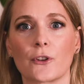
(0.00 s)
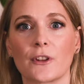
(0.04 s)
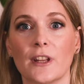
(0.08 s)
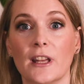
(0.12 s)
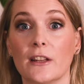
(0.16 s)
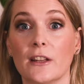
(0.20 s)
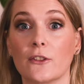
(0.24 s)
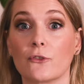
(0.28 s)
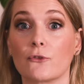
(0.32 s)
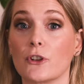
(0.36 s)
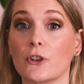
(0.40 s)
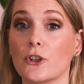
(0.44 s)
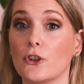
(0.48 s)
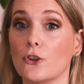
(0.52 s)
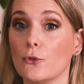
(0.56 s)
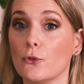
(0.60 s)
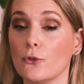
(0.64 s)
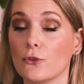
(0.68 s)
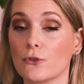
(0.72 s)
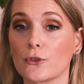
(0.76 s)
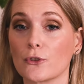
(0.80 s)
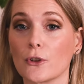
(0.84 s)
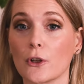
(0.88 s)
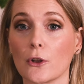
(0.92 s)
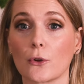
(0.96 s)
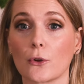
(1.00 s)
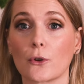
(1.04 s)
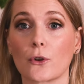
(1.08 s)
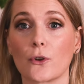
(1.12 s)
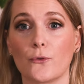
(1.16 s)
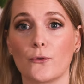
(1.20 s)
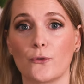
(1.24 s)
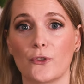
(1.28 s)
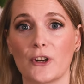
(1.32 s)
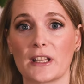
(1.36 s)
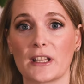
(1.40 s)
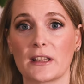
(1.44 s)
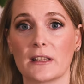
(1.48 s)
and reduce the look
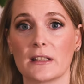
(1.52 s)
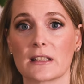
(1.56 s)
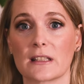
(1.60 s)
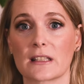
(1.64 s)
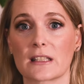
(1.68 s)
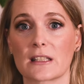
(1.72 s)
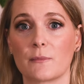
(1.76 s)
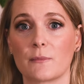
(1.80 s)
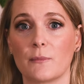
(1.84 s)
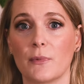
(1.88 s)
of redness.